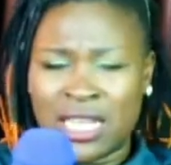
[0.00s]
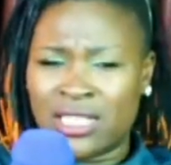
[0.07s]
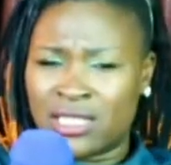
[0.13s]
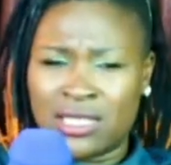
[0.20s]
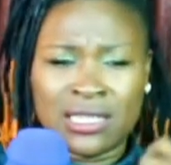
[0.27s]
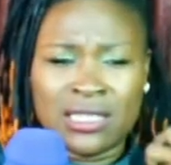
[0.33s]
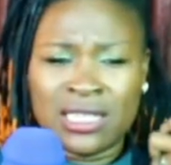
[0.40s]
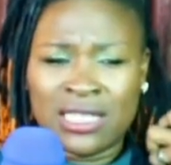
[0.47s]
she
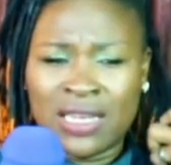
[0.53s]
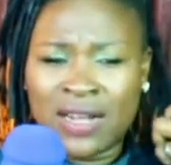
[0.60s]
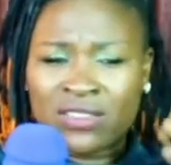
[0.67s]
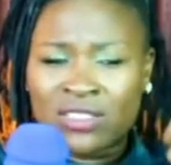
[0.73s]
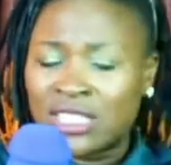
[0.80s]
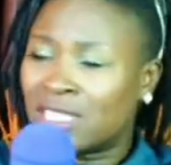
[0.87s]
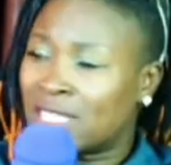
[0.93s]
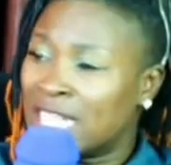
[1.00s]
learned the
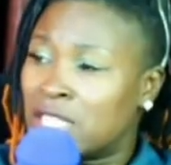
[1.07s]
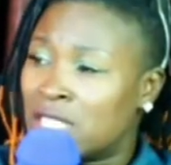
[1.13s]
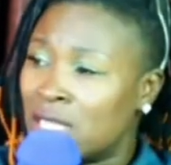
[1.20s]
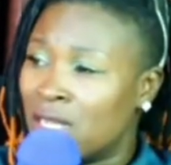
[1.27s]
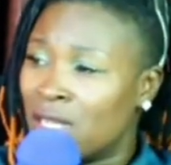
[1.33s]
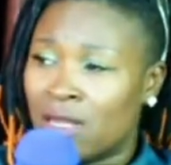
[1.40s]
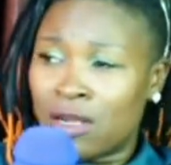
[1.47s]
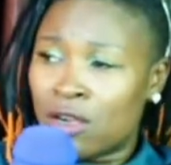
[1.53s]
stage
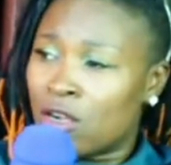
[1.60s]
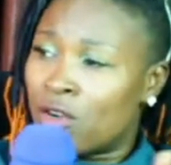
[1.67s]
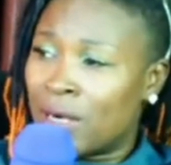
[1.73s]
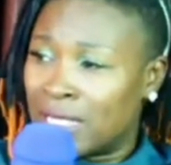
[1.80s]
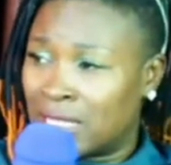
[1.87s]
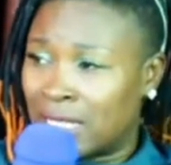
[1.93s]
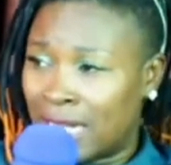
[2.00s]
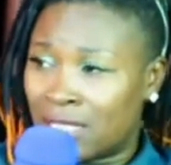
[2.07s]

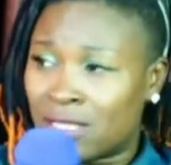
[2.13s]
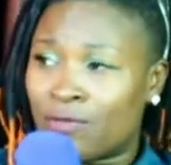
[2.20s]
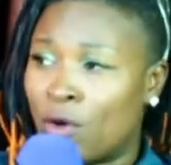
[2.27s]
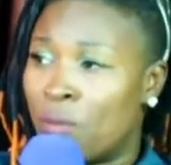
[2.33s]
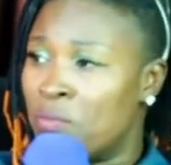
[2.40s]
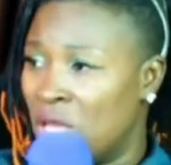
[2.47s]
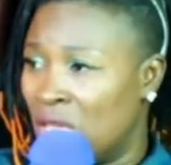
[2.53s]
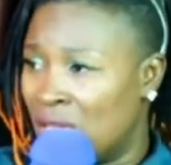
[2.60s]
craziness from
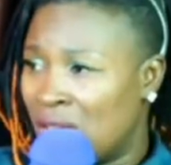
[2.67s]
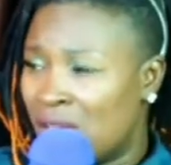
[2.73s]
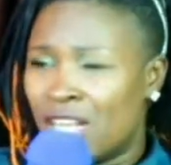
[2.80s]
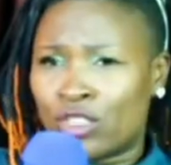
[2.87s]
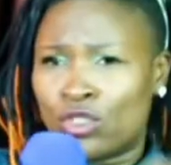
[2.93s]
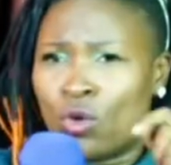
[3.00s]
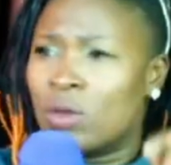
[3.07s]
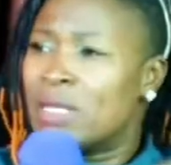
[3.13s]
me.
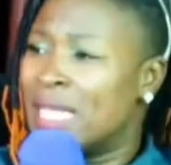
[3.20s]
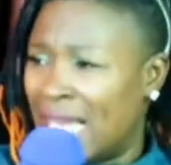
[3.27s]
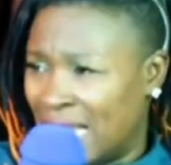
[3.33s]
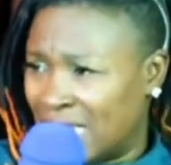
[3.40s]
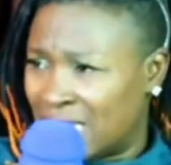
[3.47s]
Yes.